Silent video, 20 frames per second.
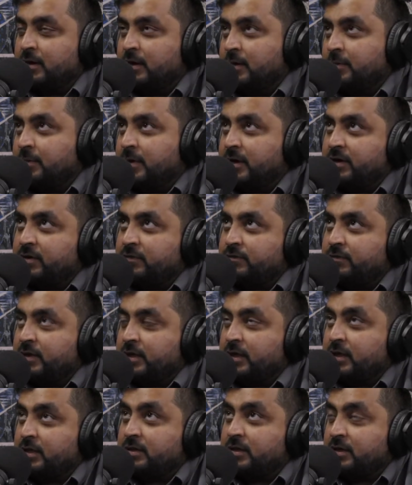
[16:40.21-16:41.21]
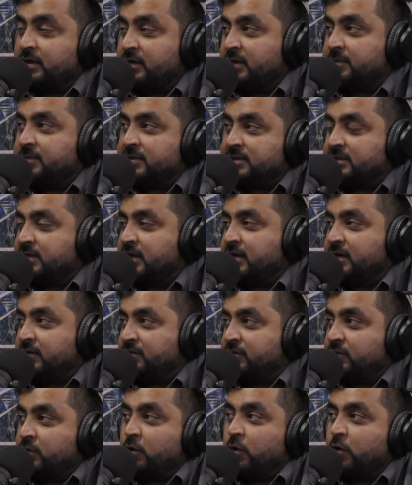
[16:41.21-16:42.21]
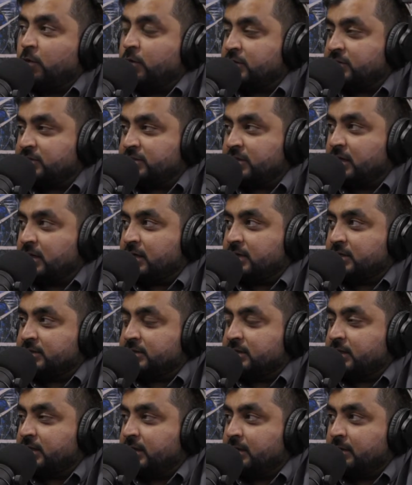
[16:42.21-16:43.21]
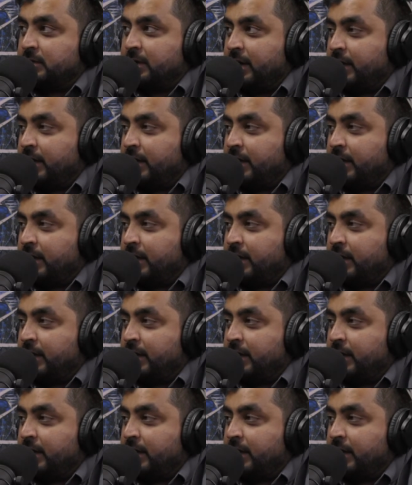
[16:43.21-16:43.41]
by roughly 30% if you overcharge it,